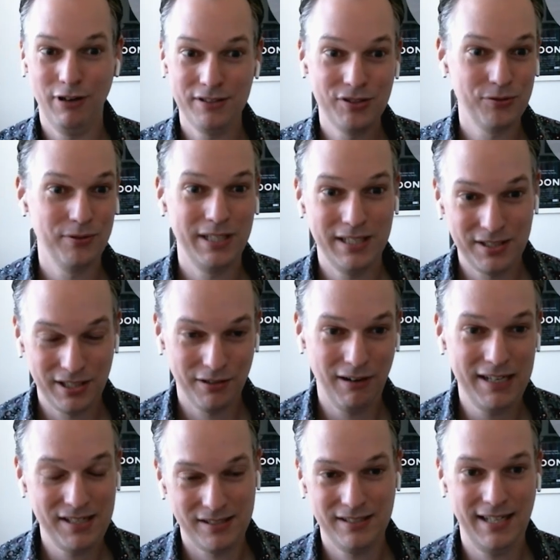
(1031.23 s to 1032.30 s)
runs all the
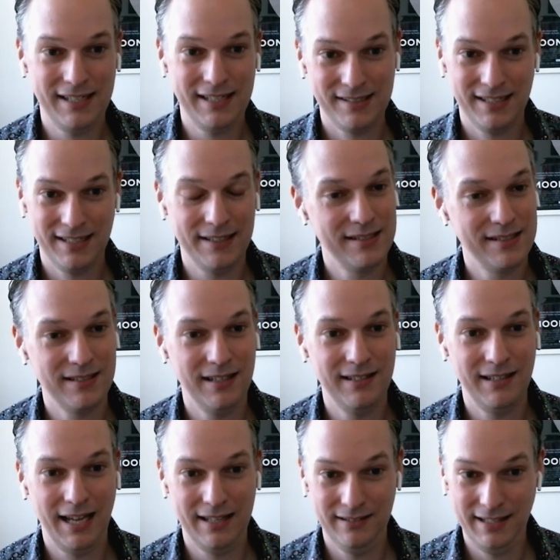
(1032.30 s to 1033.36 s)
integration tests against
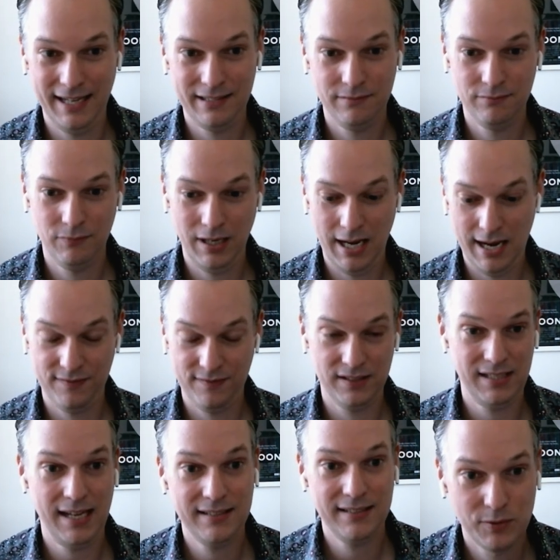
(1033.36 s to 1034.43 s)
it. And then
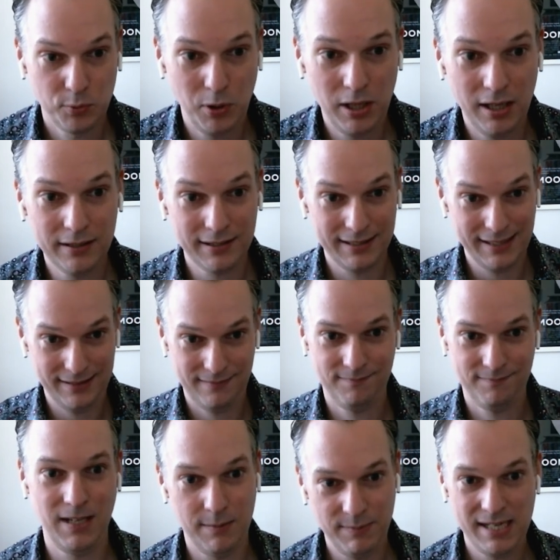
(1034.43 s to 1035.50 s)
if the tests work, then
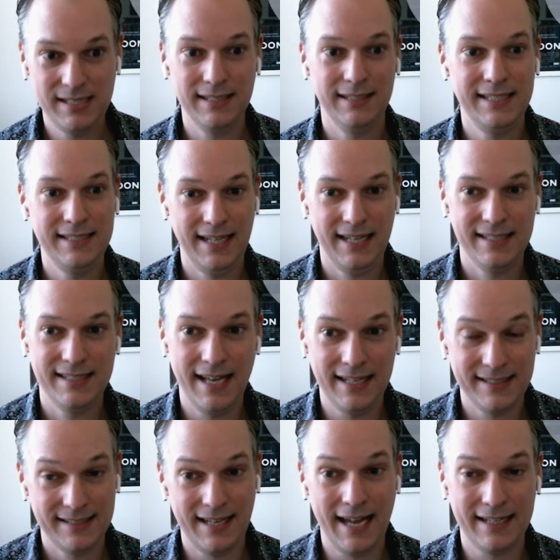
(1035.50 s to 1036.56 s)
it immediately tears
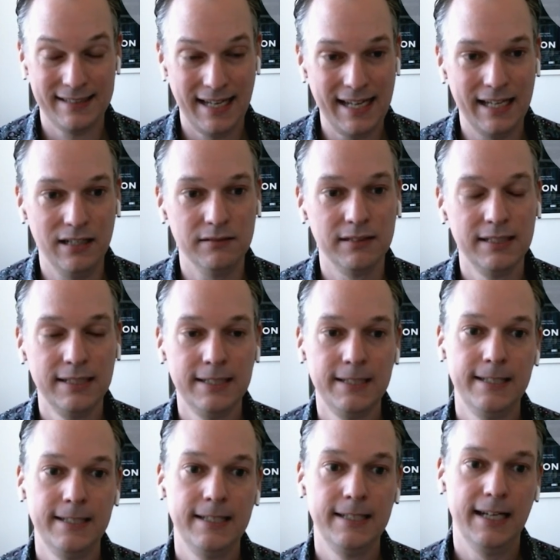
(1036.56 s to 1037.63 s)
that stack down.
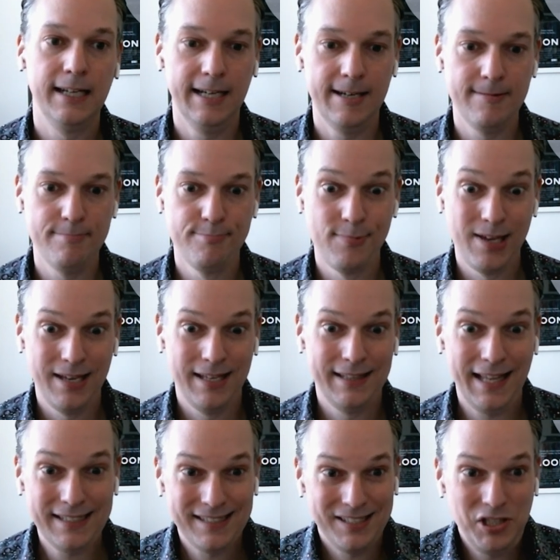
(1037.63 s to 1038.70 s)

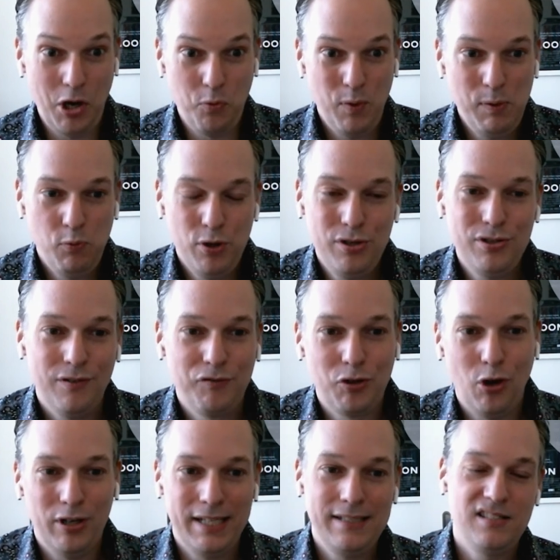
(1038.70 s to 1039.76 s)
That's, we wouldn't
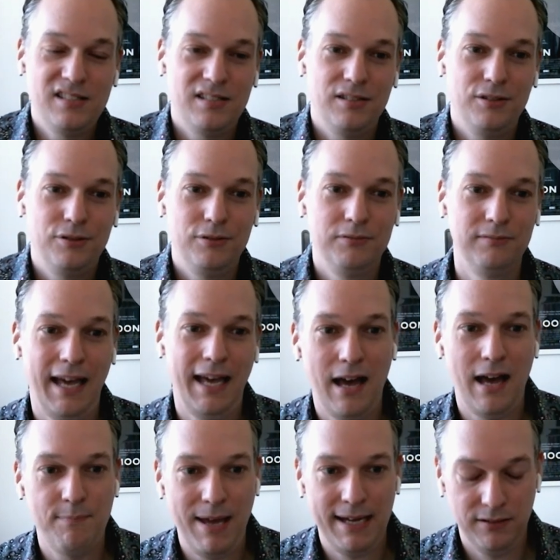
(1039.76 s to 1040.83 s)
have gone into
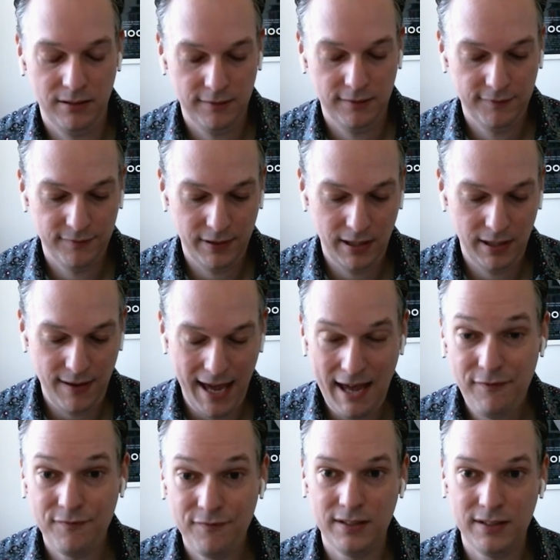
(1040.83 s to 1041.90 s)
that amount of
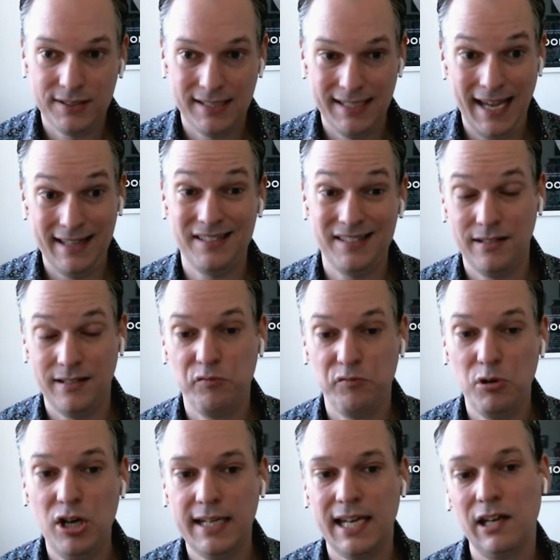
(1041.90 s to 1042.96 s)
effort to get that
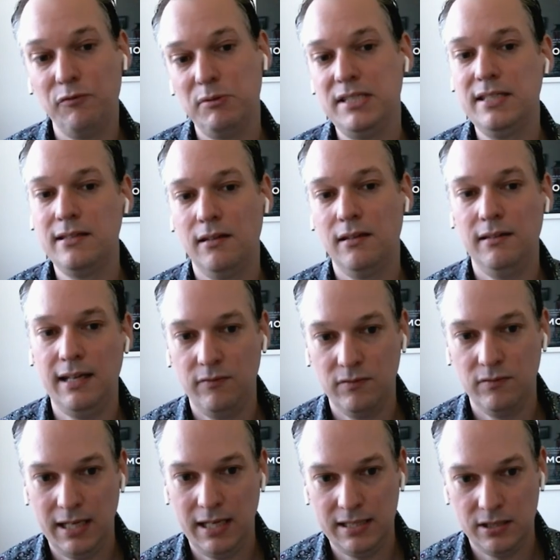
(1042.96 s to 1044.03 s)
stuff working if we didn't
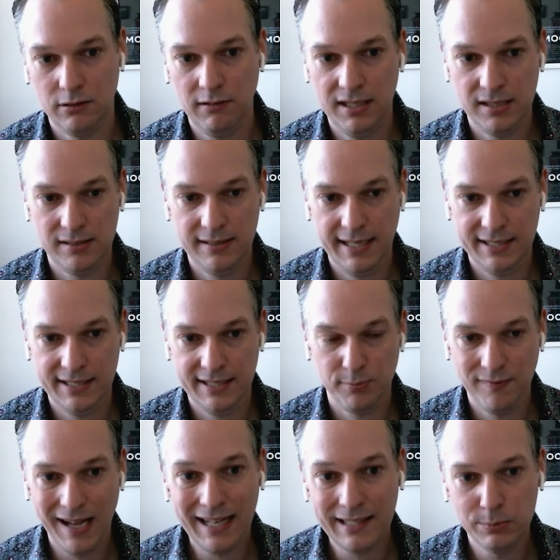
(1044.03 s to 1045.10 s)
think integration
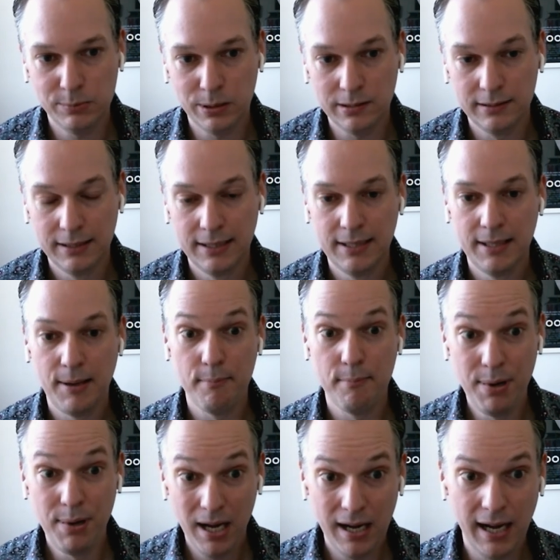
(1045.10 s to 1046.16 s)
tests were valuable.
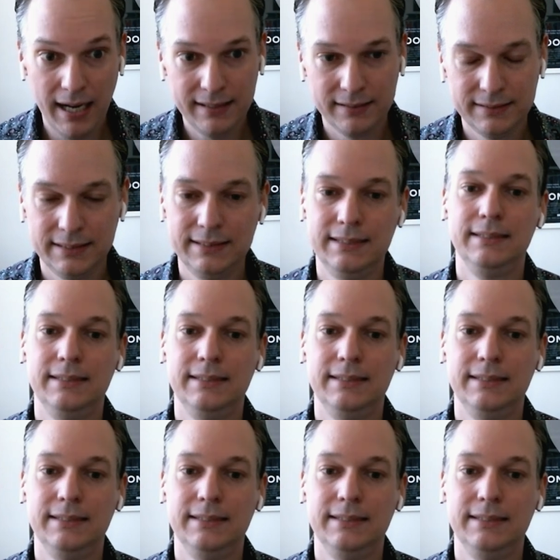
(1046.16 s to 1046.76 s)
But